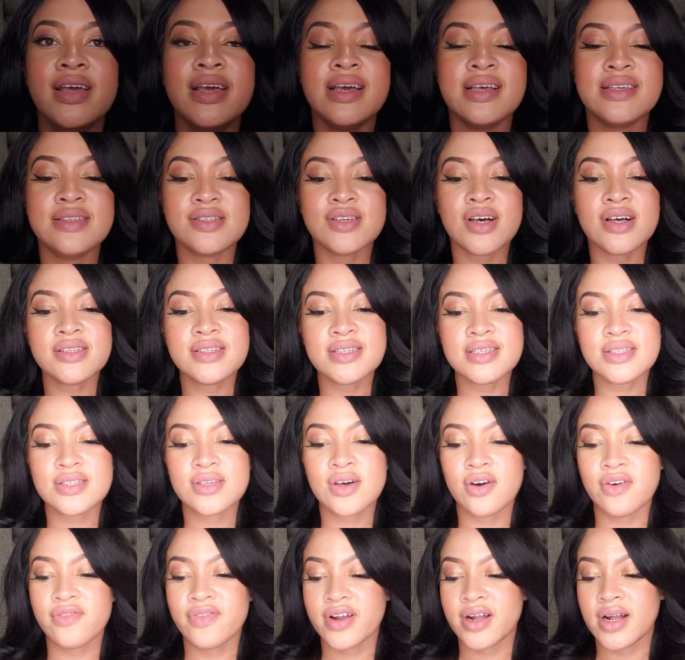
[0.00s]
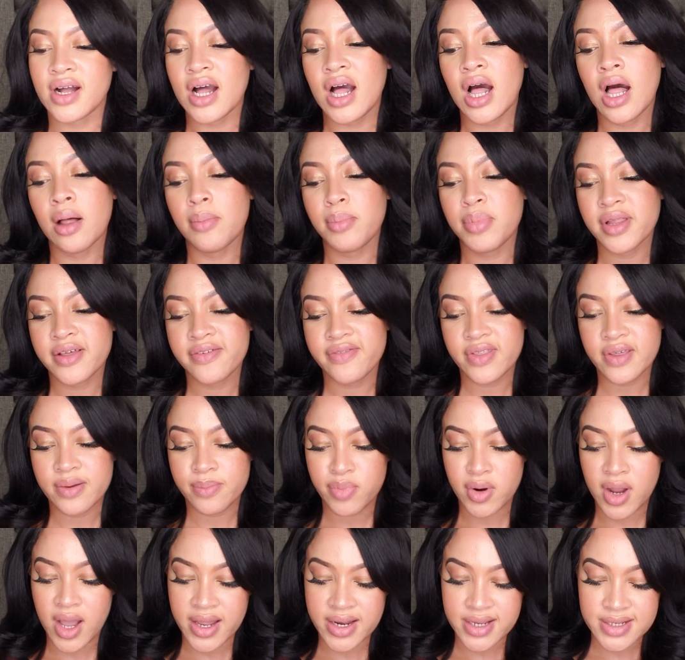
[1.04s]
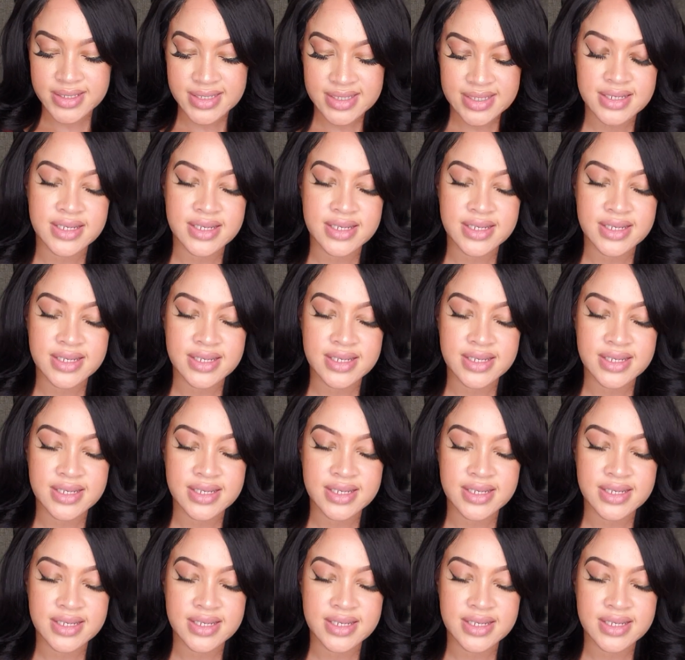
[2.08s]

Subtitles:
And so I'll just go over a couple of the products